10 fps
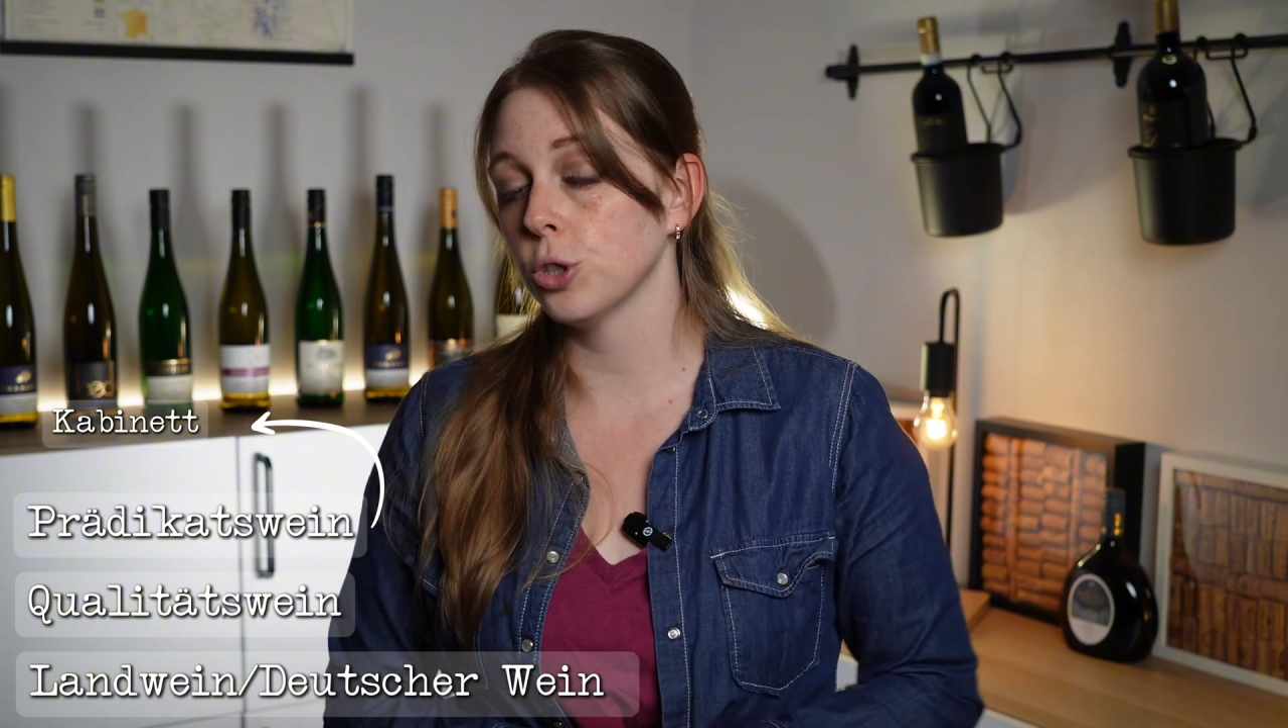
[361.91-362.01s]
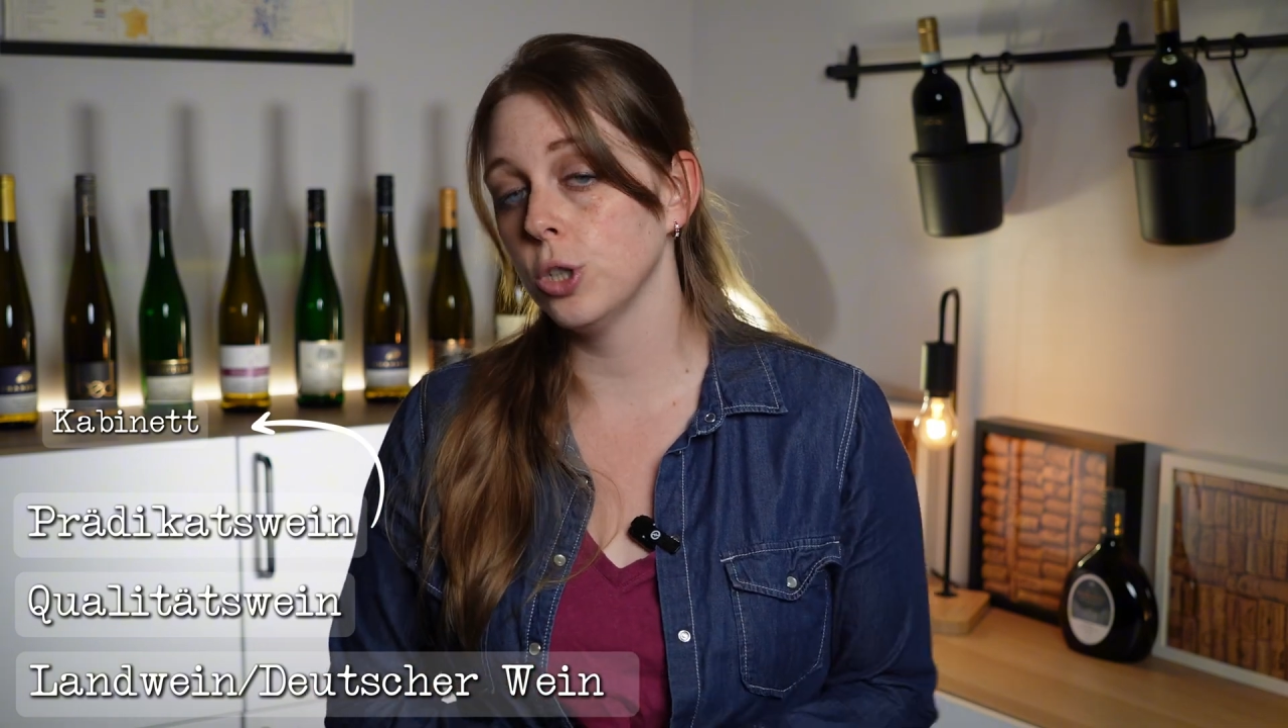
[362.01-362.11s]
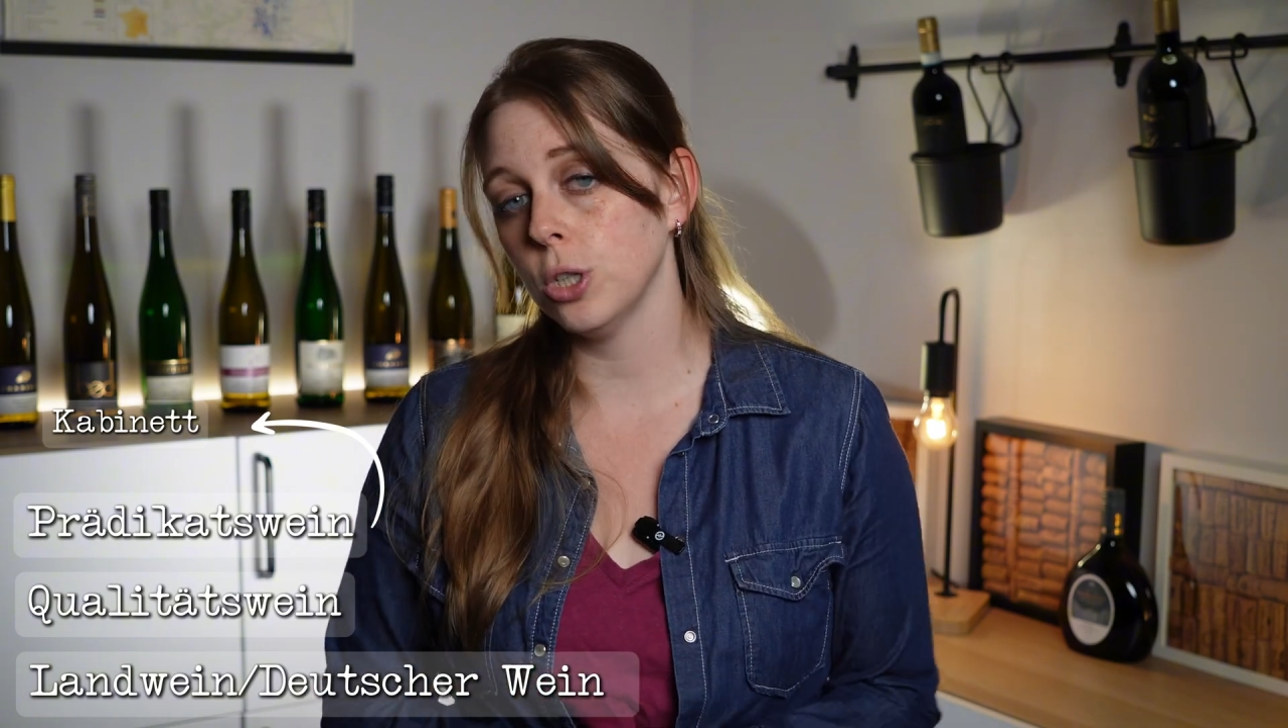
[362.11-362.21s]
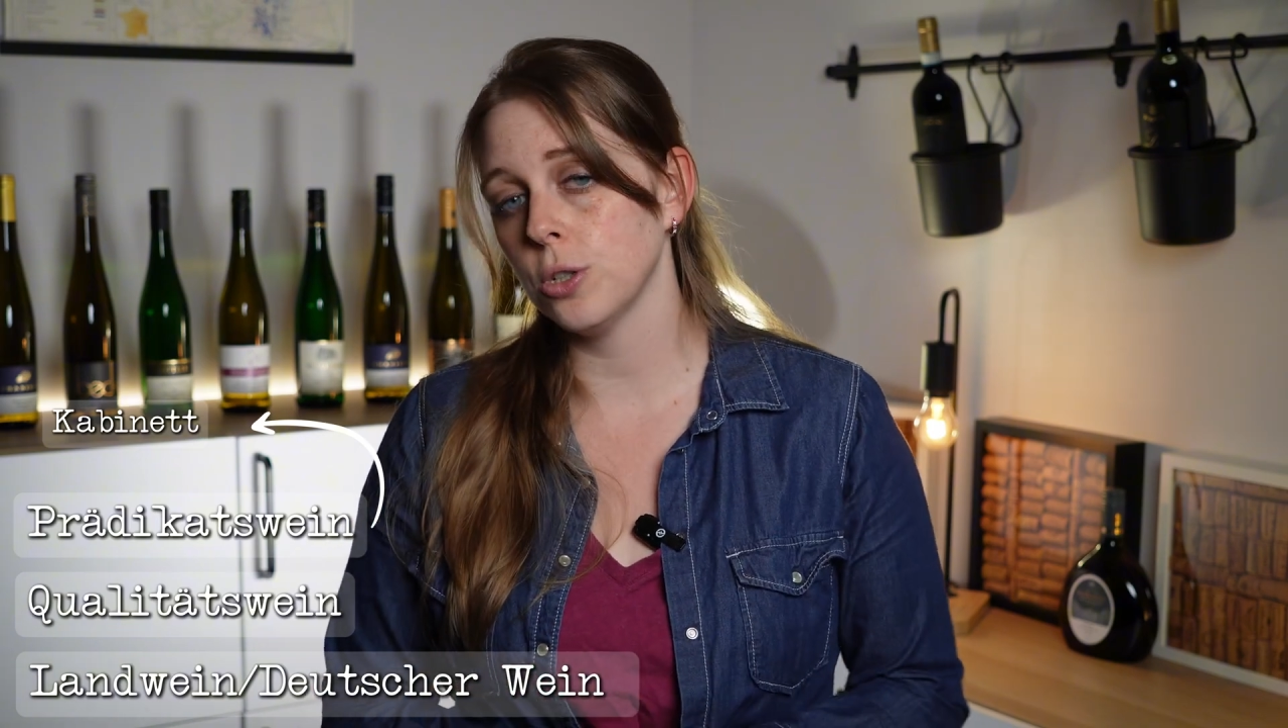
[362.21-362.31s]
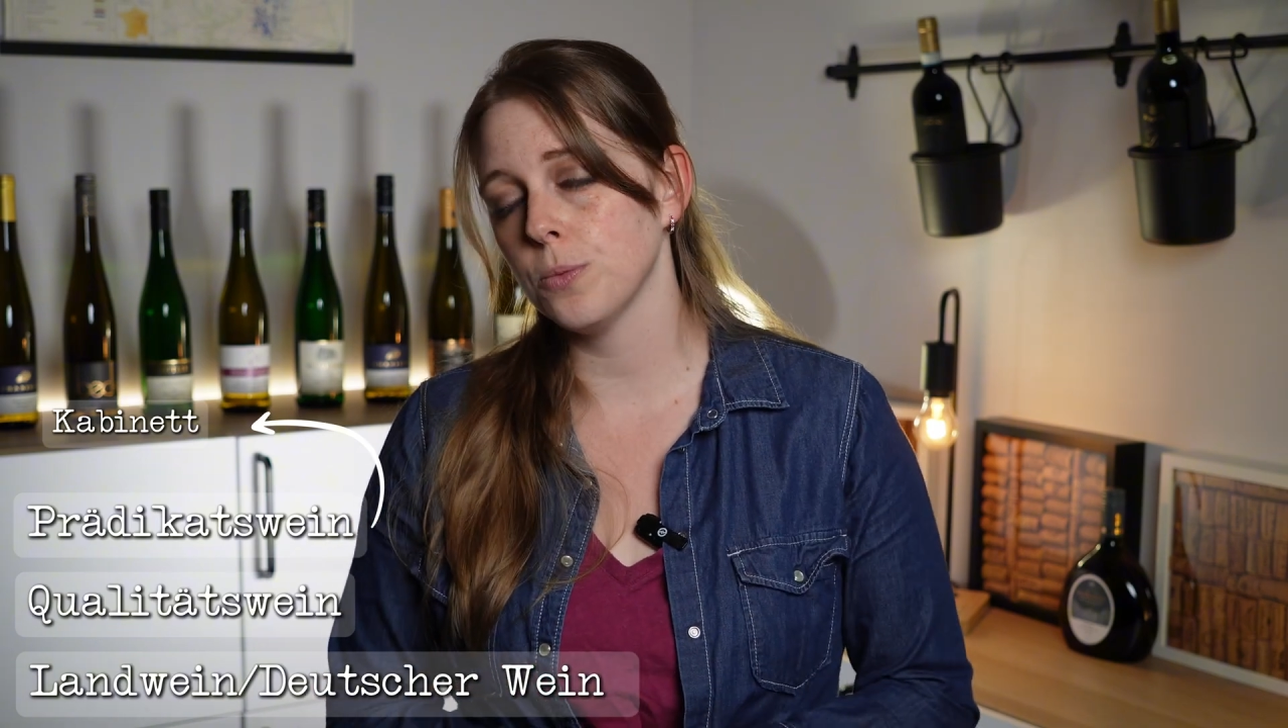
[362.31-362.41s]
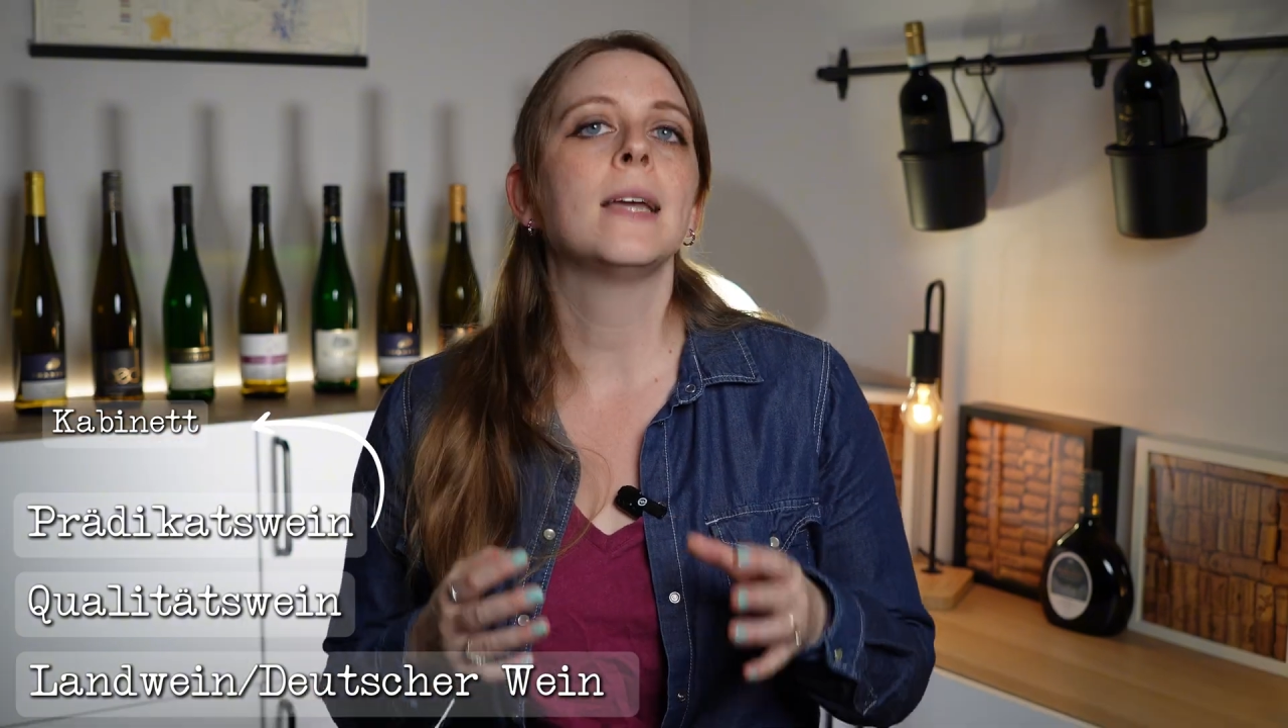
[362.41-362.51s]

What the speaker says: sugars.